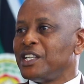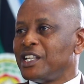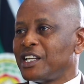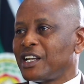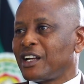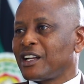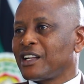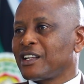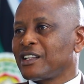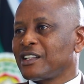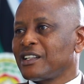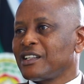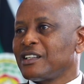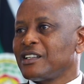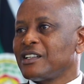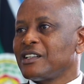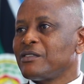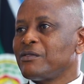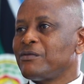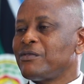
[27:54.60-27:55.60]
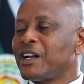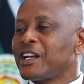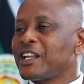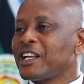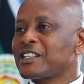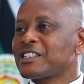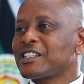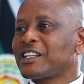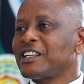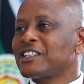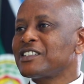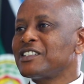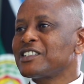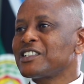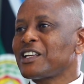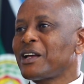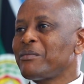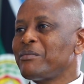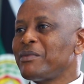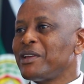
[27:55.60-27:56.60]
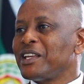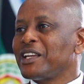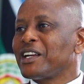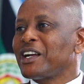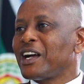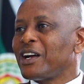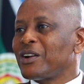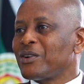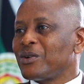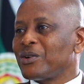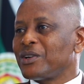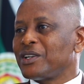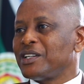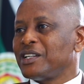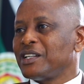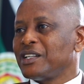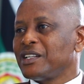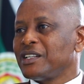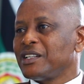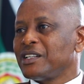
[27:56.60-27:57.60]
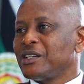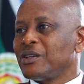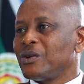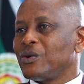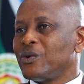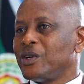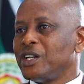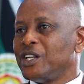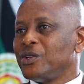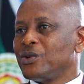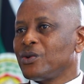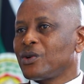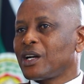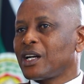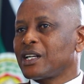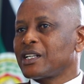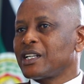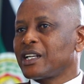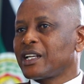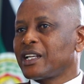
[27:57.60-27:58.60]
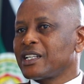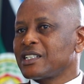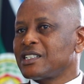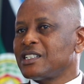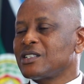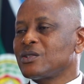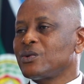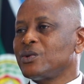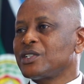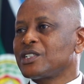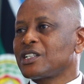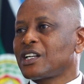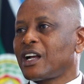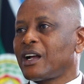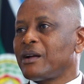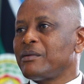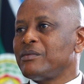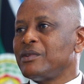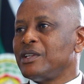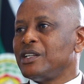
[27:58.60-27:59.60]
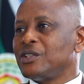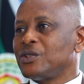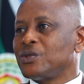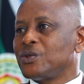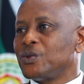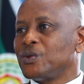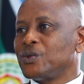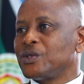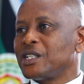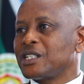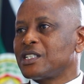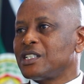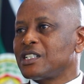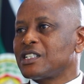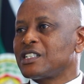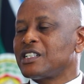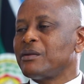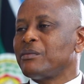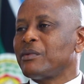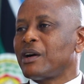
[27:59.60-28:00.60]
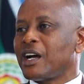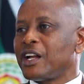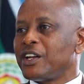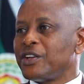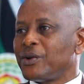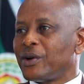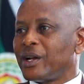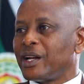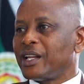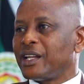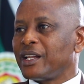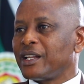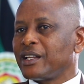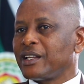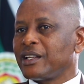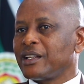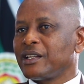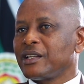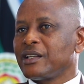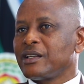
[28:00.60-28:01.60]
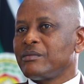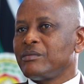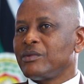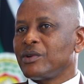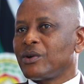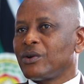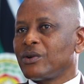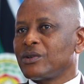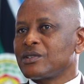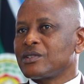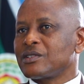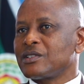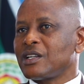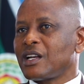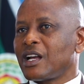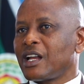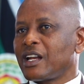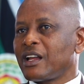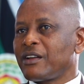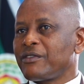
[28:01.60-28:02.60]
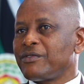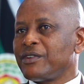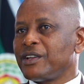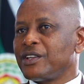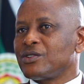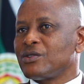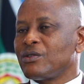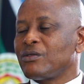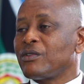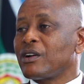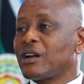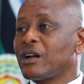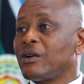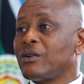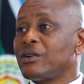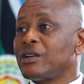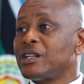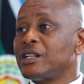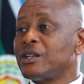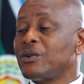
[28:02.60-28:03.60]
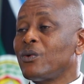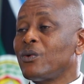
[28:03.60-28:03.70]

here, various cases are being handled. When you look at the cases which come into the system annually, because an average of around